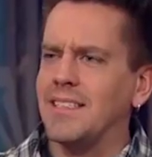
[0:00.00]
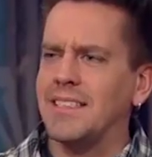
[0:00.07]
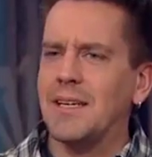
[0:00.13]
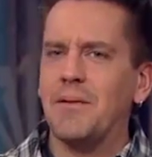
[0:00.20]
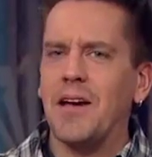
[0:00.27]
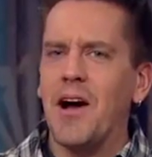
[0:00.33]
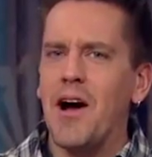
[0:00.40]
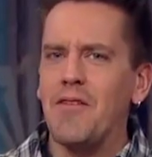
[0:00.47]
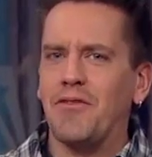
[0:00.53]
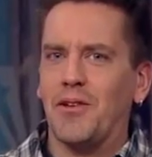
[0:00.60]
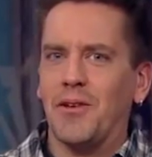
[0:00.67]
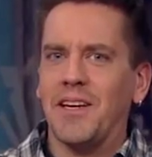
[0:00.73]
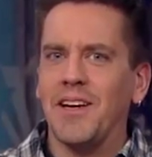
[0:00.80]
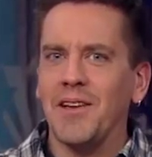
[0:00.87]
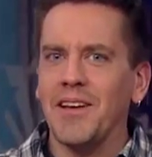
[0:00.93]
It's going to be
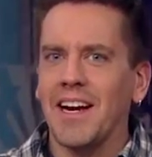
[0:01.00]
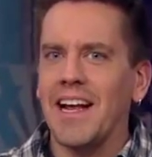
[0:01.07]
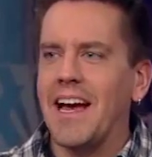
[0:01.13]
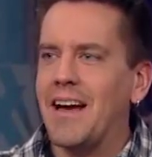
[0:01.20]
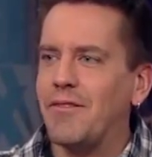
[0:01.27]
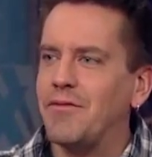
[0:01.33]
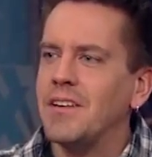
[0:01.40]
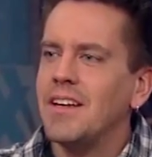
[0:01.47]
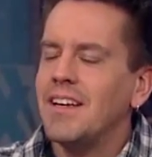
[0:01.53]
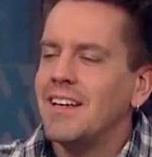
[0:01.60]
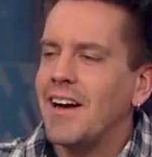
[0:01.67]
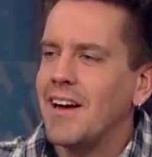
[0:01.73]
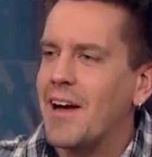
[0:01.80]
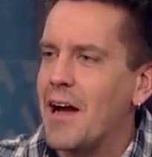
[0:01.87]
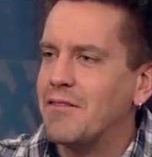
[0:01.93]
awful. You know, they're going to have
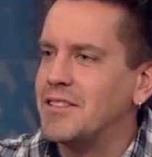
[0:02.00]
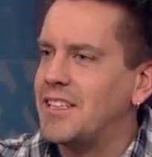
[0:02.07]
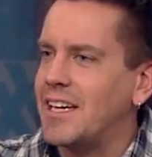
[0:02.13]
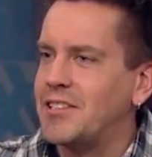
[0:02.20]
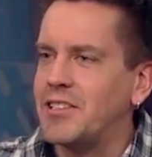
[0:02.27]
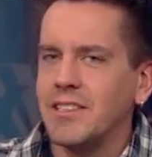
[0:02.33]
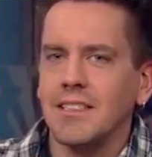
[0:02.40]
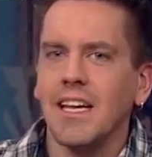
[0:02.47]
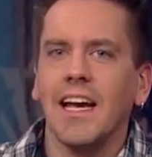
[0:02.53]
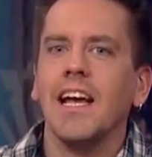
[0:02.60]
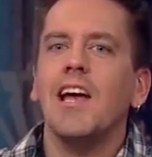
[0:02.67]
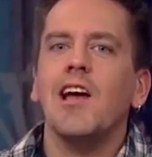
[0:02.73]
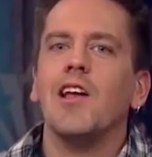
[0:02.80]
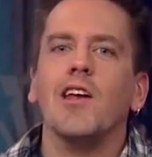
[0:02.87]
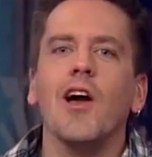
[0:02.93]
conversations like,
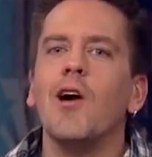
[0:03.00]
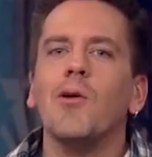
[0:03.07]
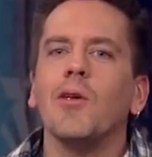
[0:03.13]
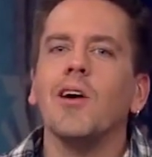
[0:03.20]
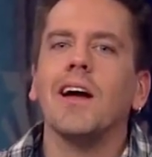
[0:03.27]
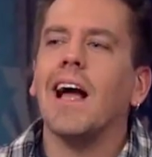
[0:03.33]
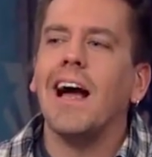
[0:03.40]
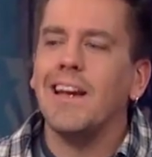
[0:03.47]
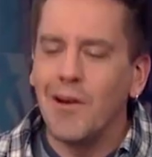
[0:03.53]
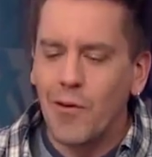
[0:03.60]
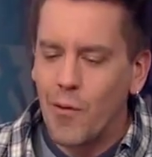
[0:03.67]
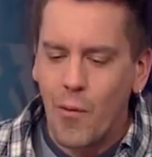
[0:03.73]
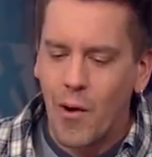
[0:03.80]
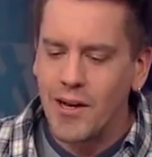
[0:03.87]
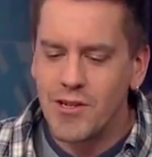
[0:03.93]
no, look, I
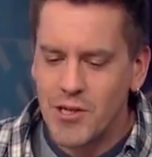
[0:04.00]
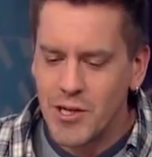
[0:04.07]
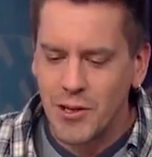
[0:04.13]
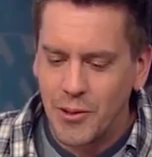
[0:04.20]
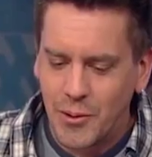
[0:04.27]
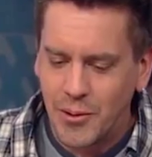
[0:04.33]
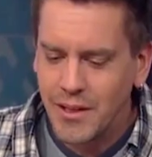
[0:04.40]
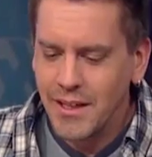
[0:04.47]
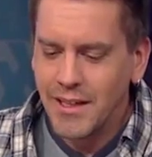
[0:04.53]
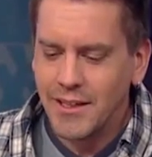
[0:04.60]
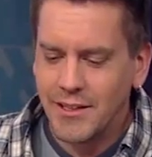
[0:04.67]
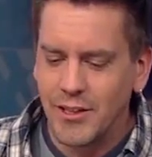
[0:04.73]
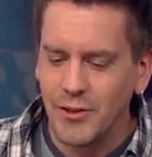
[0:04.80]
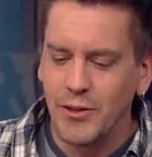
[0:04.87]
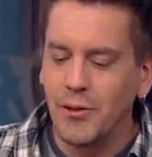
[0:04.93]
don't want you
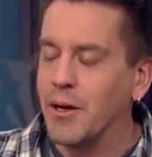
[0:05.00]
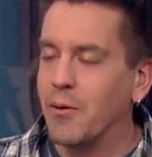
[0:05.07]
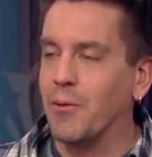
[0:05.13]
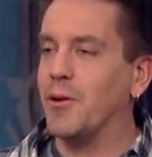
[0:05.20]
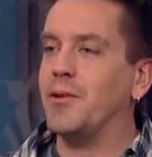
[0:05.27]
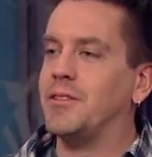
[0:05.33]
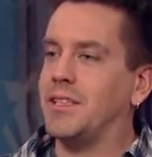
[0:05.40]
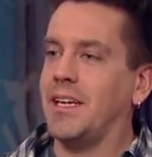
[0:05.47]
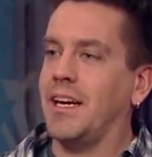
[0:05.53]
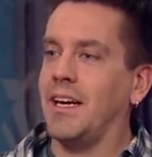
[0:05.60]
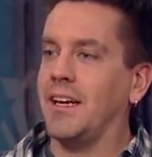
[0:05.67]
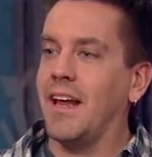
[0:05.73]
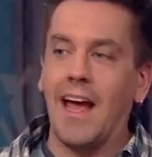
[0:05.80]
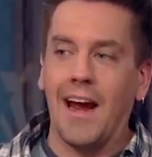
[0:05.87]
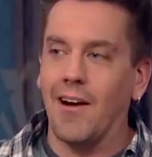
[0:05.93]
to do a
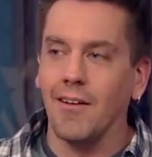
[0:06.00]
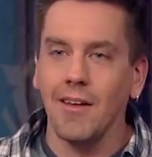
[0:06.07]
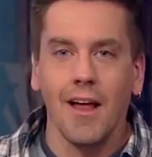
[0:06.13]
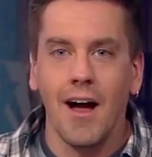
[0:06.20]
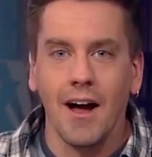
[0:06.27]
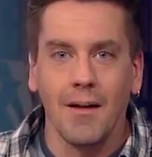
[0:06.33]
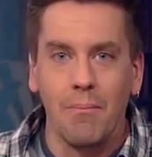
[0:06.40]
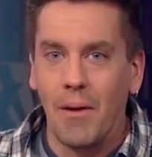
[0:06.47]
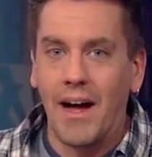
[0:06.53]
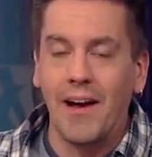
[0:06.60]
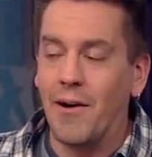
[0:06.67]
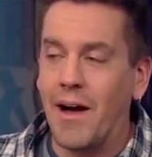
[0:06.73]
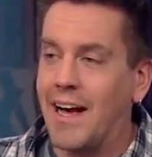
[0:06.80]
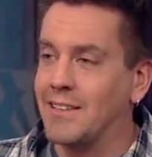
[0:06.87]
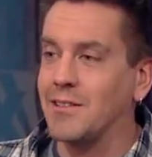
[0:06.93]
routine airlock
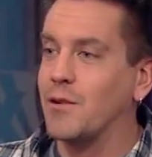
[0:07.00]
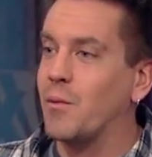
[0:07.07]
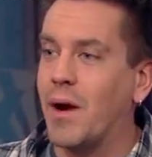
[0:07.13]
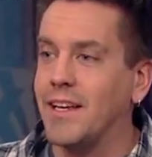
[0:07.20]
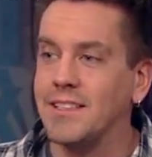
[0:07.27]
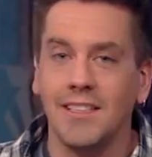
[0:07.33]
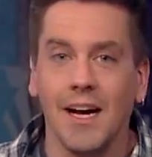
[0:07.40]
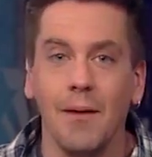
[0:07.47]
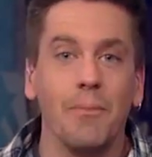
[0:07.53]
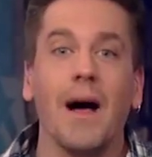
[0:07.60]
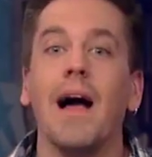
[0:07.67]
biohazard waste dump.